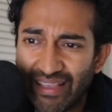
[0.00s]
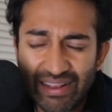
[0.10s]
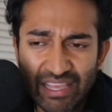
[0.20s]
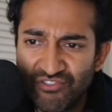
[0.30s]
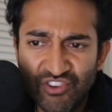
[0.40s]
I'd
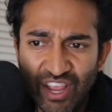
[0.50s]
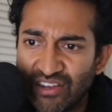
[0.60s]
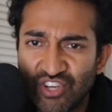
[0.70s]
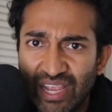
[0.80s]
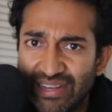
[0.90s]
give J and
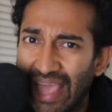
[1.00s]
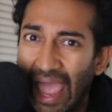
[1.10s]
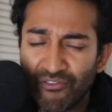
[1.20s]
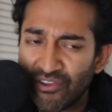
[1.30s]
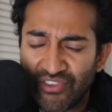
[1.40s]
J to
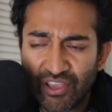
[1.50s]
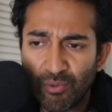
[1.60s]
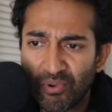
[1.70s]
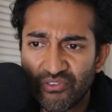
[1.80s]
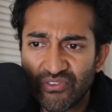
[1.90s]
every single
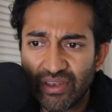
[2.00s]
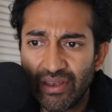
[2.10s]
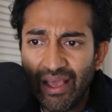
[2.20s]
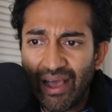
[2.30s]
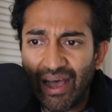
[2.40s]
person
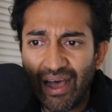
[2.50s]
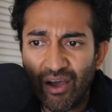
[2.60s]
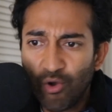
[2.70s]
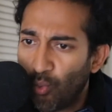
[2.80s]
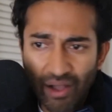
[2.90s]
uh,
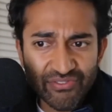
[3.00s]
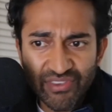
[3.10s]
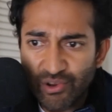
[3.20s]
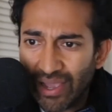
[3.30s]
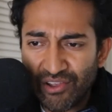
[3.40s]
who wants it,
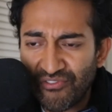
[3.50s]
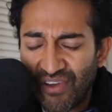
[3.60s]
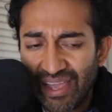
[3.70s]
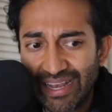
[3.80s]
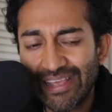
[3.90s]
who I could
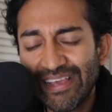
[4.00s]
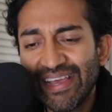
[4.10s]
find.